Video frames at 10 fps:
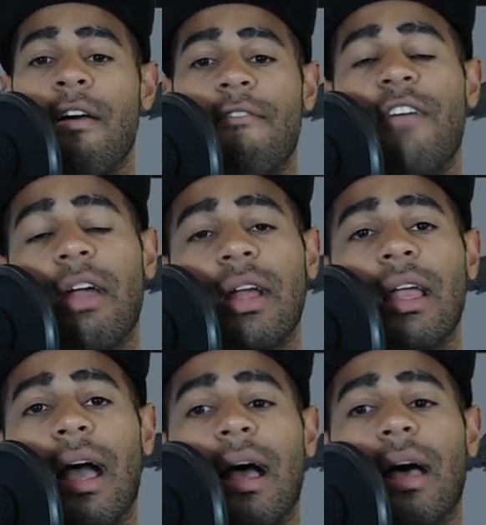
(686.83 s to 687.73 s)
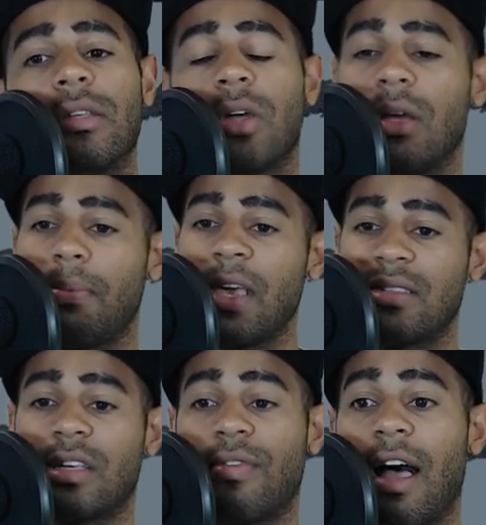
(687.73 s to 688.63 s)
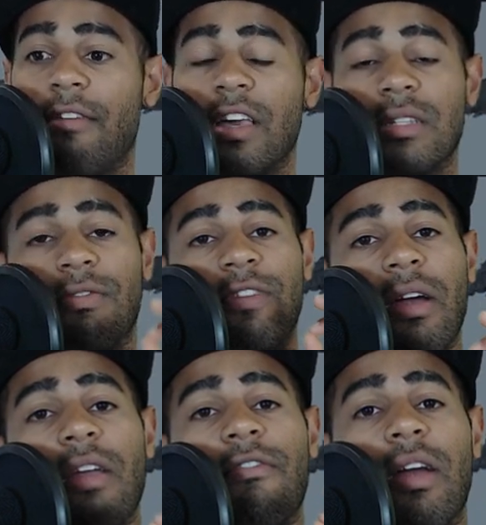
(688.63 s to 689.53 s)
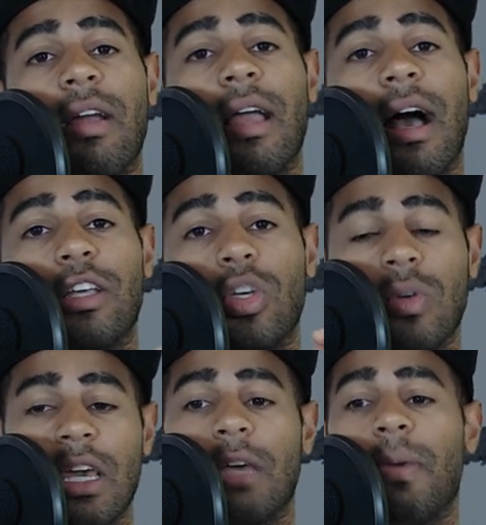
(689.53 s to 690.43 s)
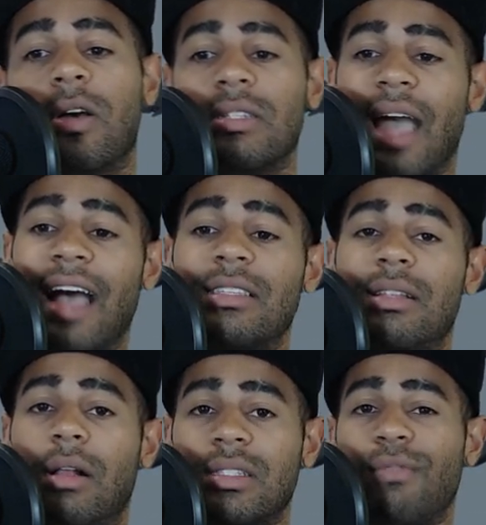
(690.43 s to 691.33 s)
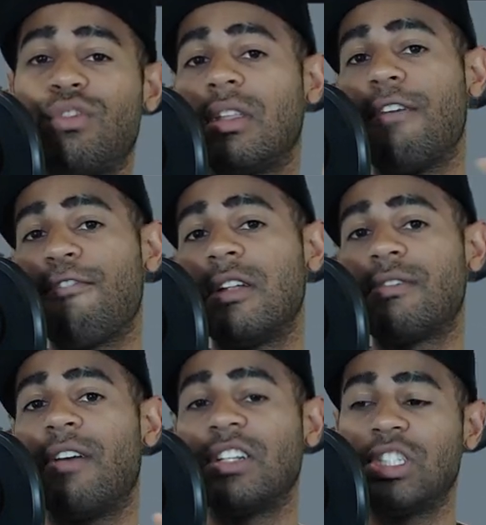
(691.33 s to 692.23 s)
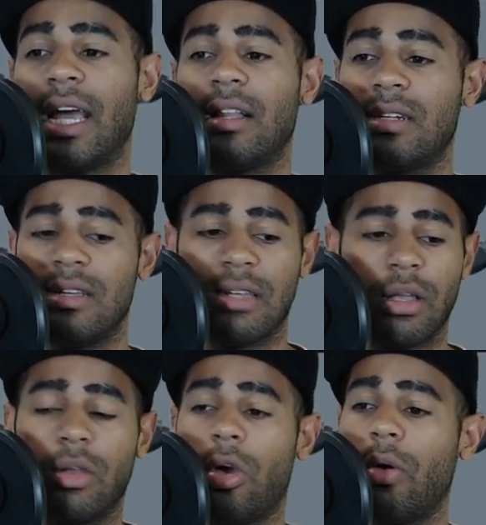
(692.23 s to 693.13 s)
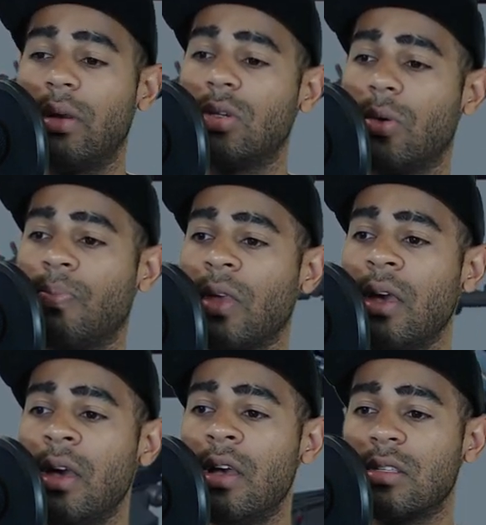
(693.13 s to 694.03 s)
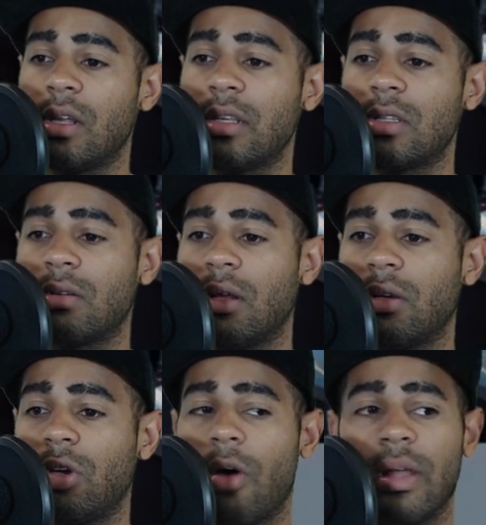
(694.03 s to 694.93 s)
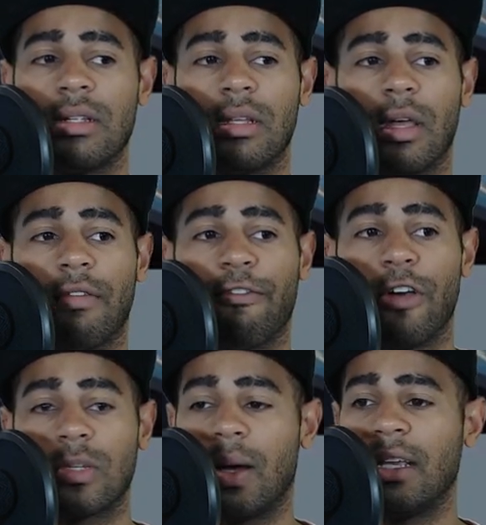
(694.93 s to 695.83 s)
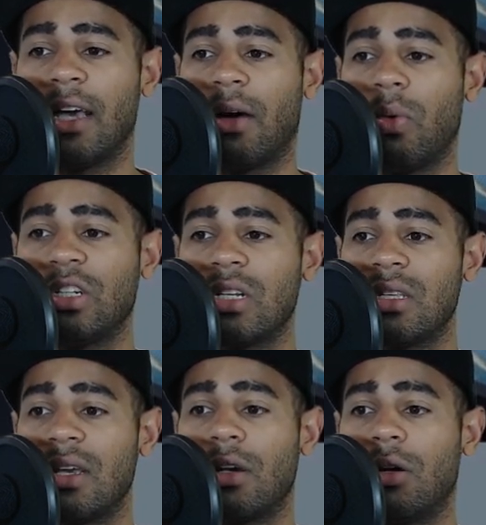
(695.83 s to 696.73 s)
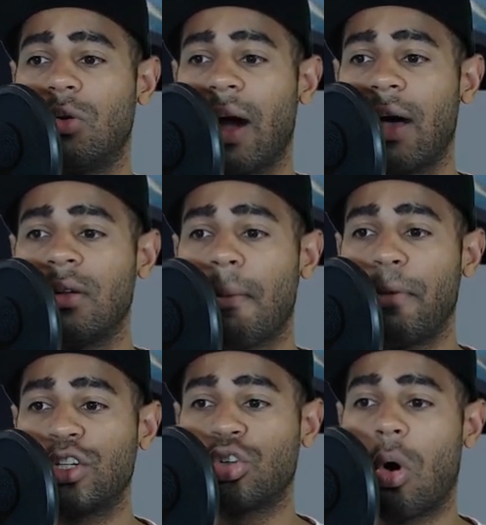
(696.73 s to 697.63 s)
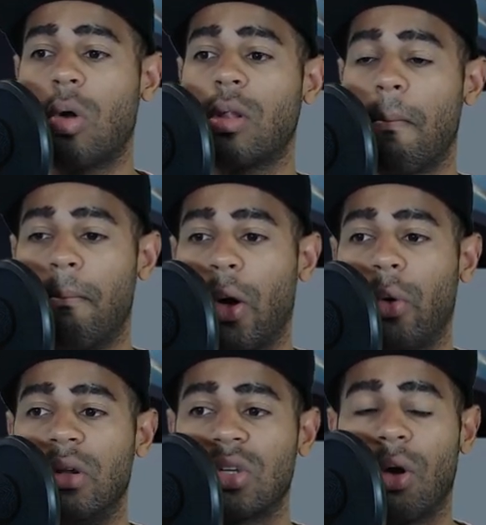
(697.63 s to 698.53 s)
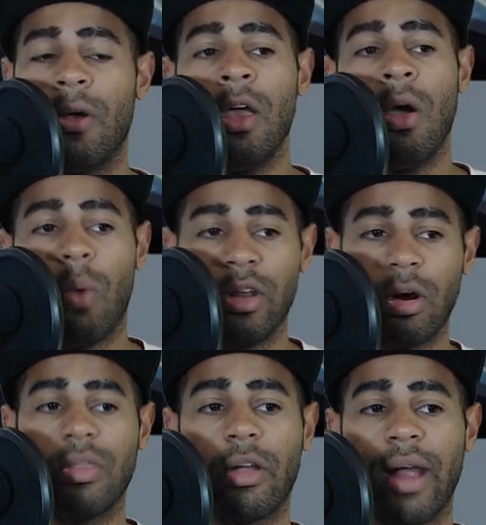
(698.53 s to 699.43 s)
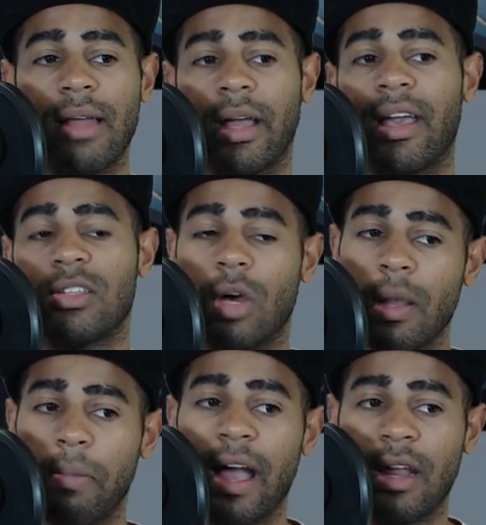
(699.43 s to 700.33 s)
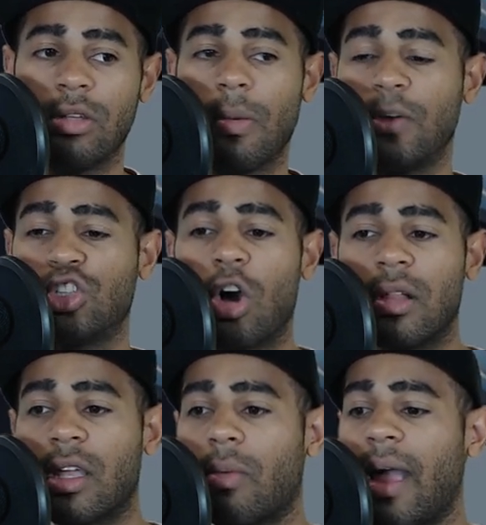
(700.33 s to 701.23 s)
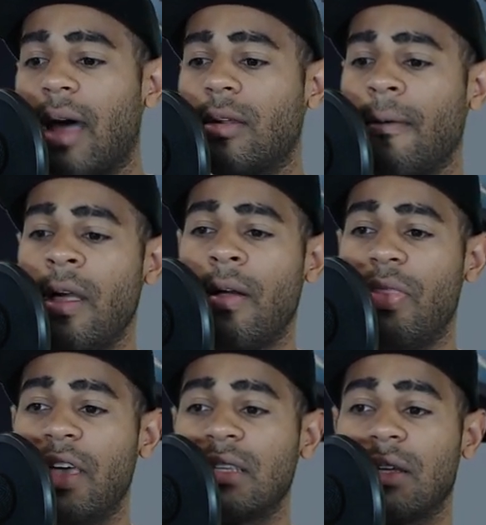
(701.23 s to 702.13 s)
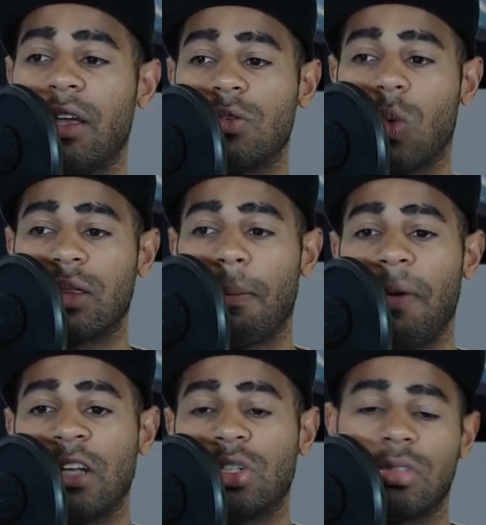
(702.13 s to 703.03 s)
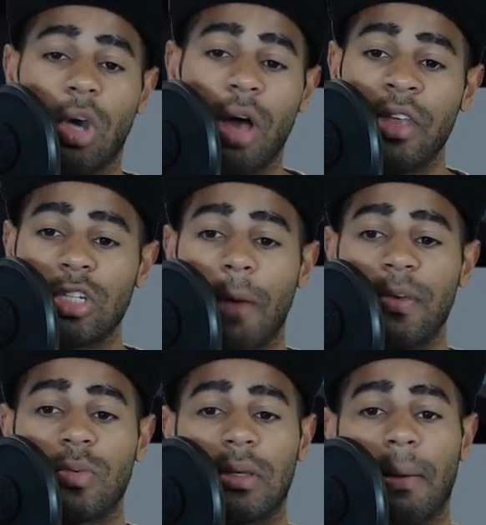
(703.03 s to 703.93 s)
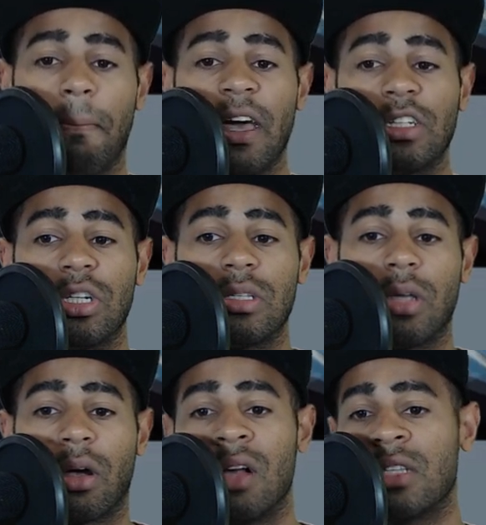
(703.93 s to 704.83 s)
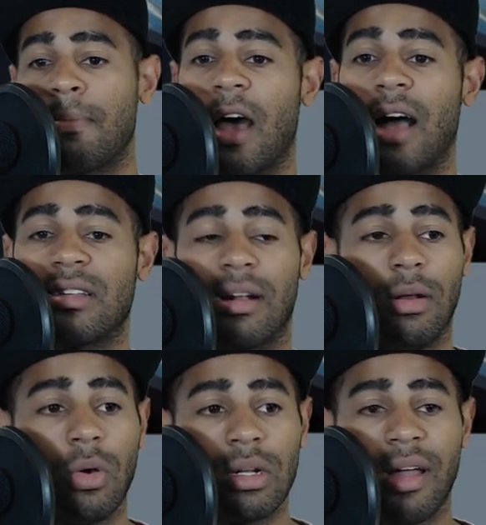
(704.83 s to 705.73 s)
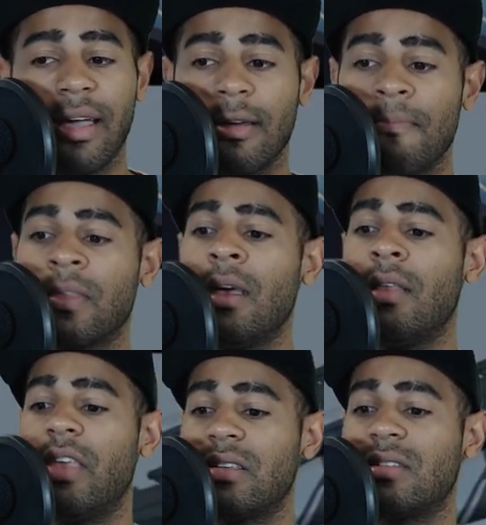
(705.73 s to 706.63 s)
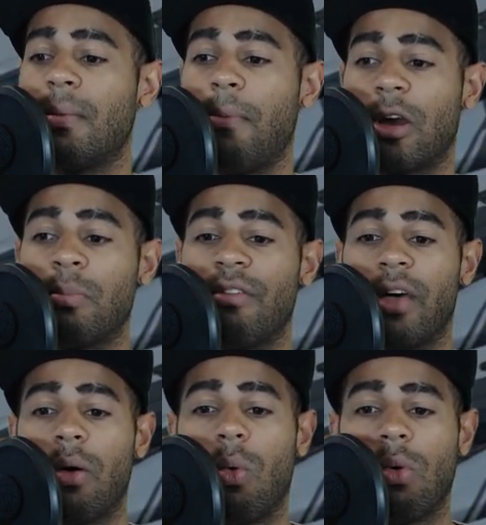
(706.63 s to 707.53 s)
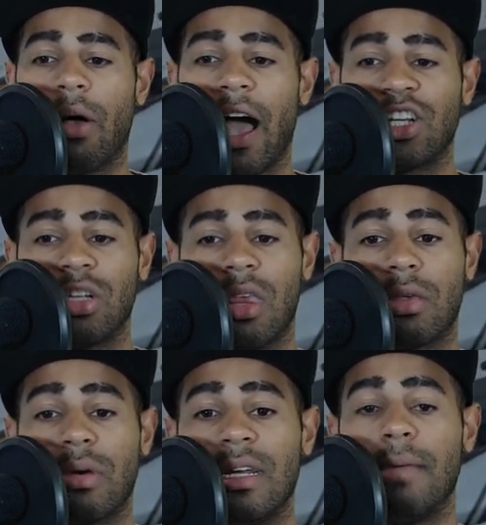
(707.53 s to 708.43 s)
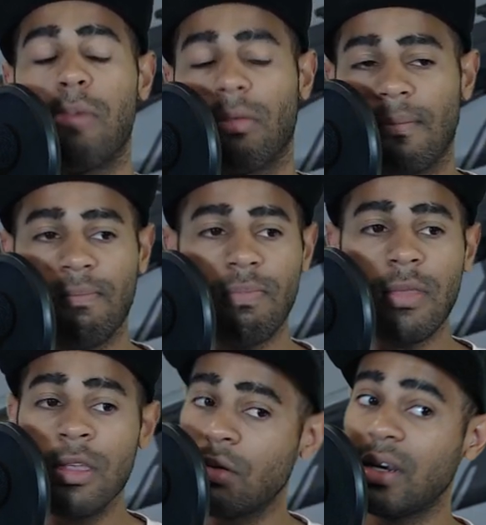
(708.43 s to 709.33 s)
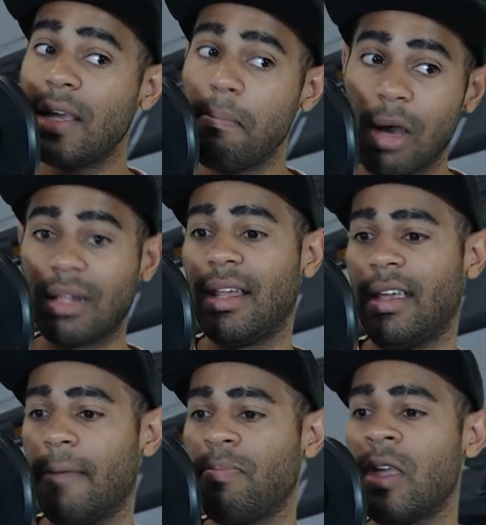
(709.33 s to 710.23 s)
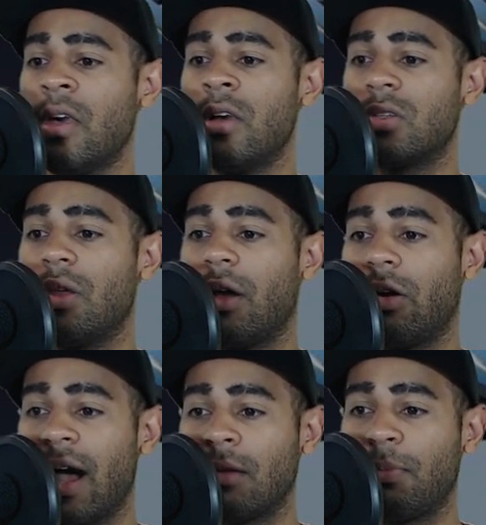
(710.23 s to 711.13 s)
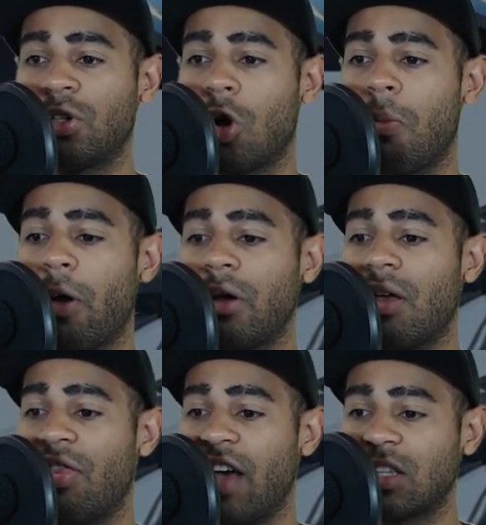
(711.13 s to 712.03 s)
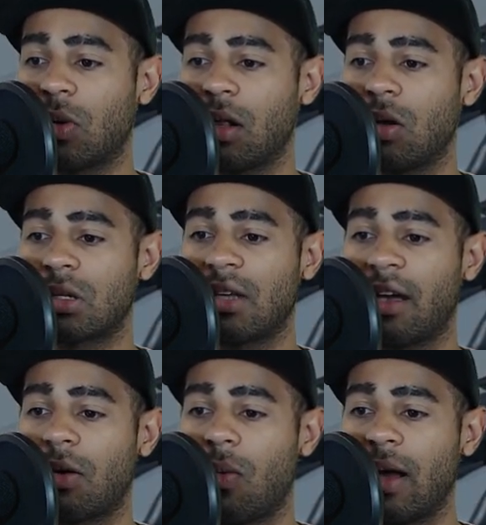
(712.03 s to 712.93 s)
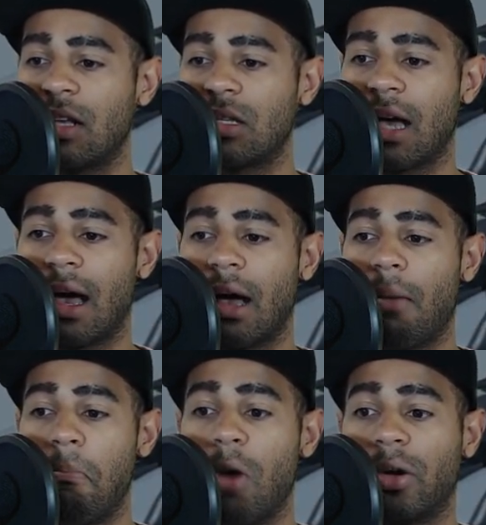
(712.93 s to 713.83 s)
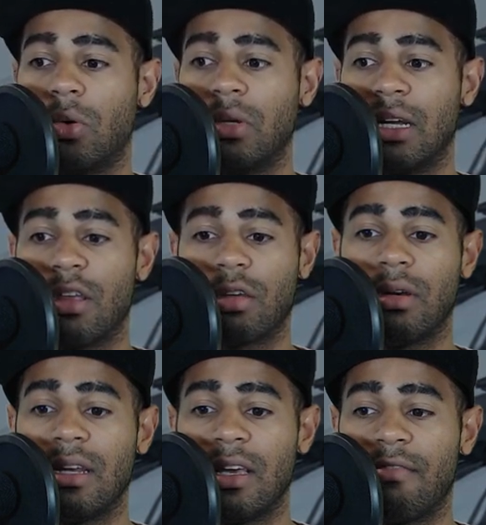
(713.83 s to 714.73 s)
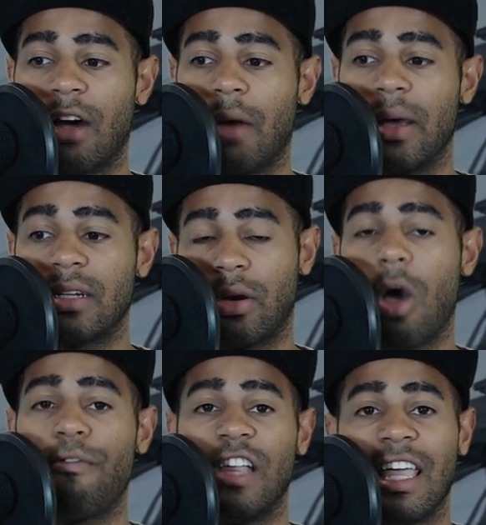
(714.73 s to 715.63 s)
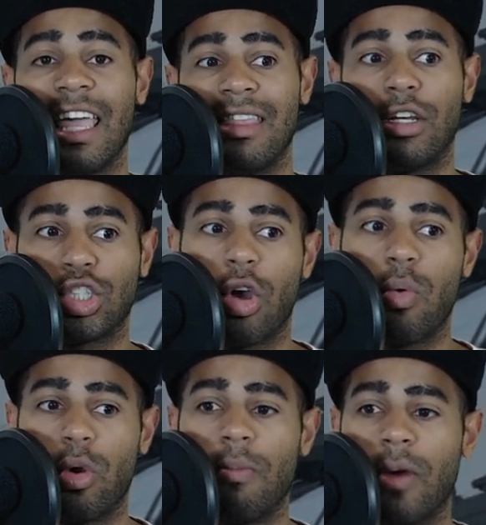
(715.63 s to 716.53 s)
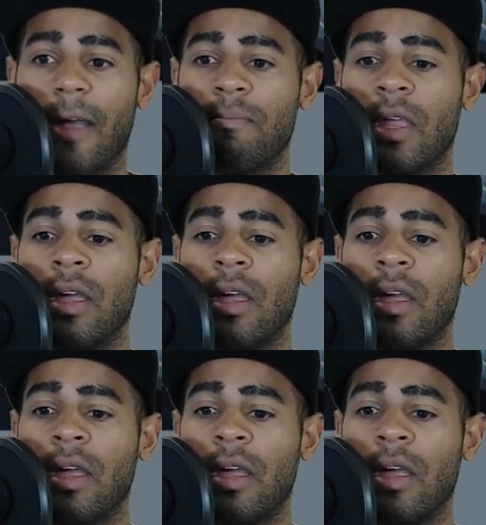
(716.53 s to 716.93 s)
very, uh, sorry, the PSX5 is very, very uh, unique because it has lots of different functionalities it can go into. So let's uh, go into the first one here, which is the ground patrol mode. So when you're on the ground, I guess on a planet, you're patrolling around. This is what the picture, so on the top is what the pictures, the concept art looked like. This is the bottom of it, actually 3D, 3D modeling it. So the ground patrol mode, that's what it looks like when it's uh, modeled in a 3D environment and hopefully in the showroom, right?